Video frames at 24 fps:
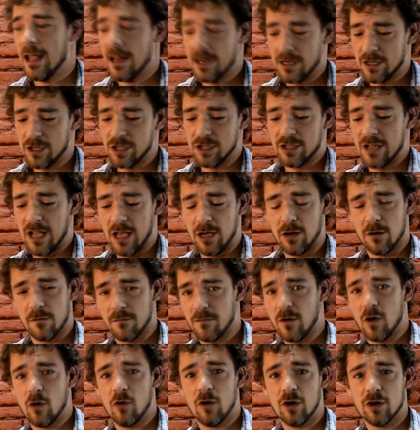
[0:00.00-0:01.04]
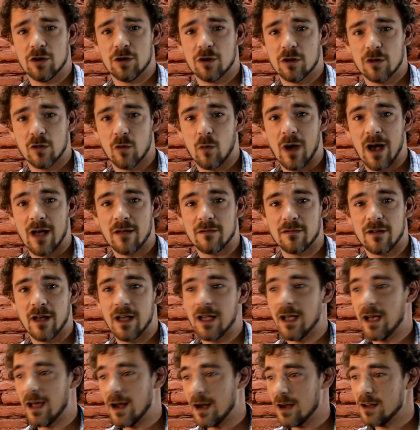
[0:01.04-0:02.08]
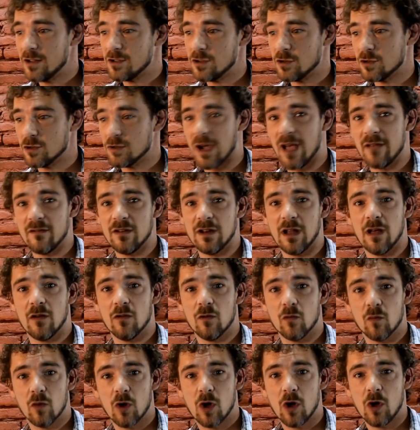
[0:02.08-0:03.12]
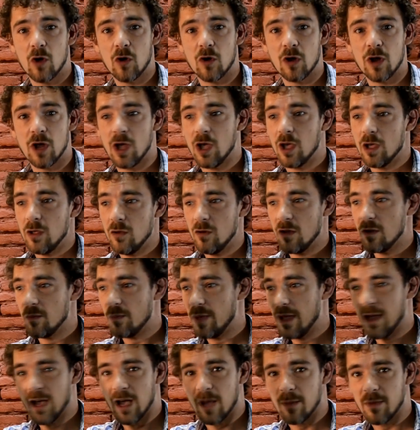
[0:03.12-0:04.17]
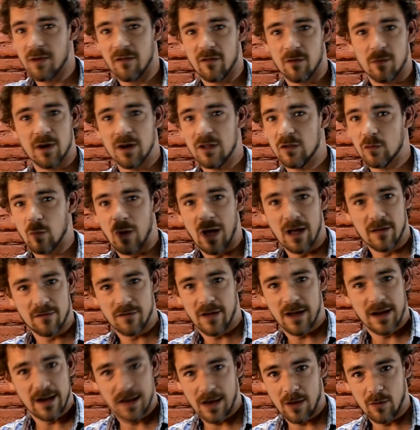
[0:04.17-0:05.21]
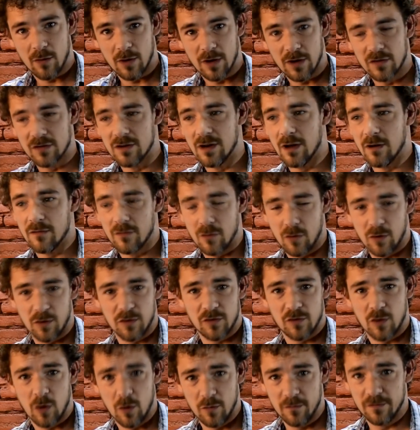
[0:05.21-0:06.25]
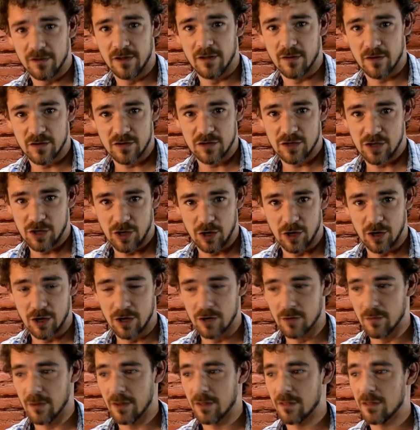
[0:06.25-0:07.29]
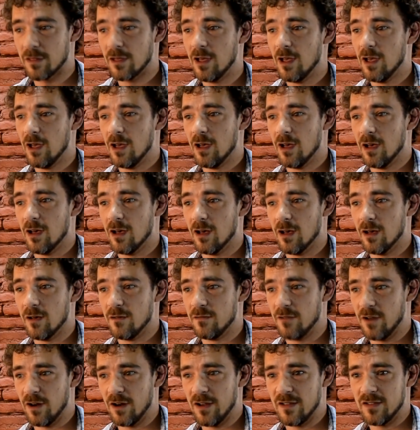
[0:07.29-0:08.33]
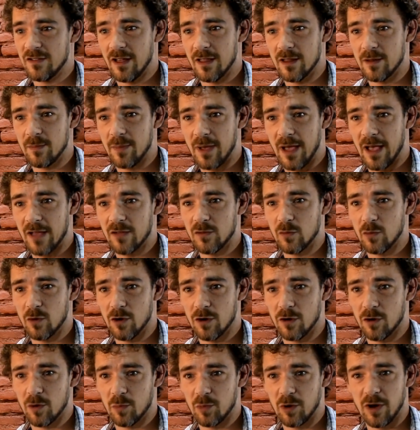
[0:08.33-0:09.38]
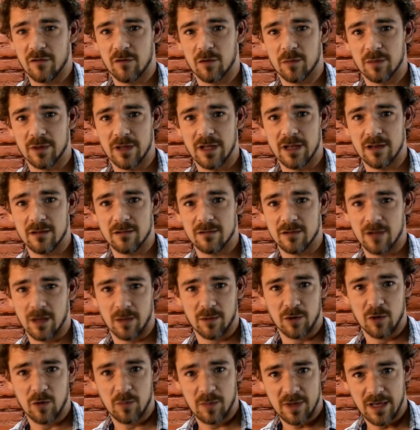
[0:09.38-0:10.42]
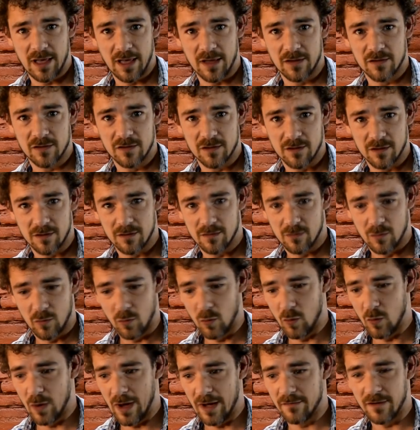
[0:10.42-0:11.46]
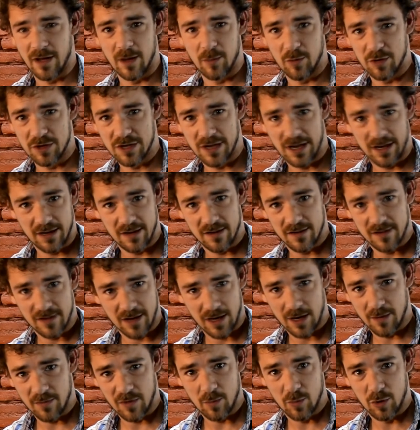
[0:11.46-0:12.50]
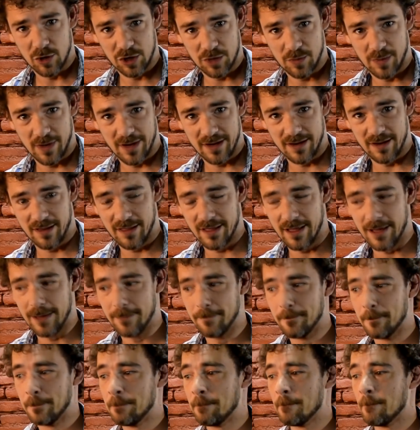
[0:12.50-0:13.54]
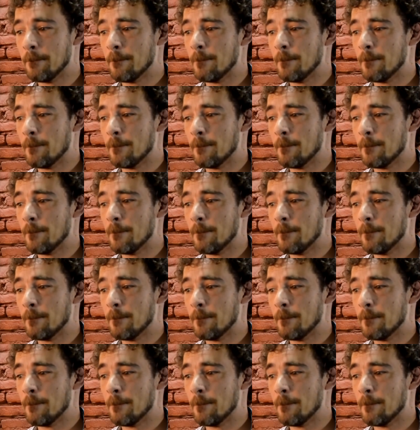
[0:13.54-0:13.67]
and just take your phone and turn the Wi-Fi on, and as you're driving down the road, you can pick up everybody's Wi-Fi networks. Now, of course, hopefully they're secured with uh, a very solid password, or preferably WPS, the Wi-Fi protected setup, the push-button thing.